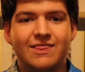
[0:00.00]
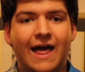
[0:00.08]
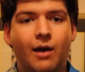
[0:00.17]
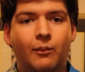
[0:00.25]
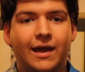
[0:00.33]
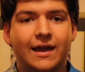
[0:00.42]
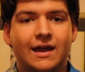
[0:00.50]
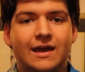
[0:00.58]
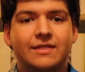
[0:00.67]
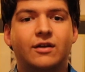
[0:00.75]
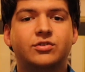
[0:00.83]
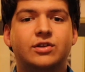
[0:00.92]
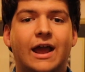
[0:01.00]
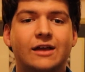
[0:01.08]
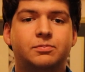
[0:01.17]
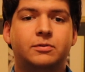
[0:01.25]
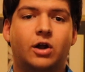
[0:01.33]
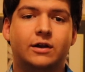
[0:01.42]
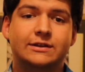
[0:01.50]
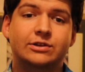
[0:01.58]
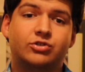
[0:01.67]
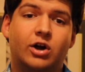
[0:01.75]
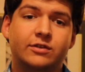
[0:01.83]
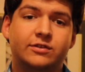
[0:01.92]
That way, there's an expert on
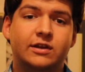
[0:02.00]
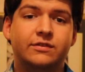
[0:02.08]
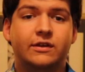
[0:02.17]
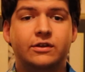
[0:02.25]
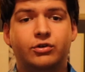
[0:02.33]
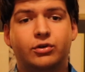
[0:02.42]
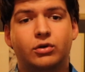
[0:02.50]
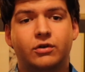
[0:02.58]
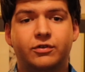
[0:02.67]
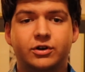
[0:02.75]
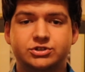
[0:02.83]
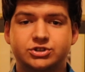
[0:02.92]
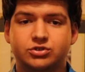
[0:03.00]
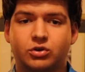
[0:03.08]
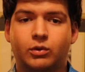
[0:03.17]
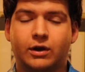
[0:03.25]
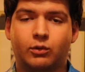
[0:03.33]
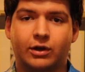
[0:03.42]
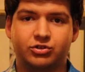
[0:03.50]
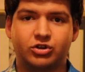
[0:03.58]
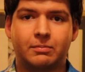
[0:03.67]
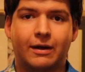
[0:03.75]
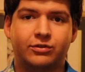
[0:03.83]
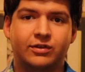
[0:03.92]
each continent that you can refer to when a
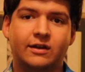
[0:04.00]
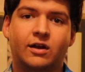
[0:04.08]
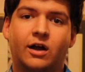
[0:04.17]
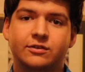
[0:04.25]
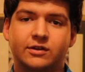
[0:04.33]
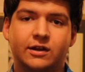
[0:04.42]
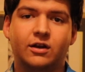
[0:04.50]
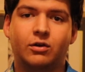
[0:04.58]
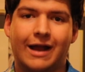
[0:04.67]
question about said continent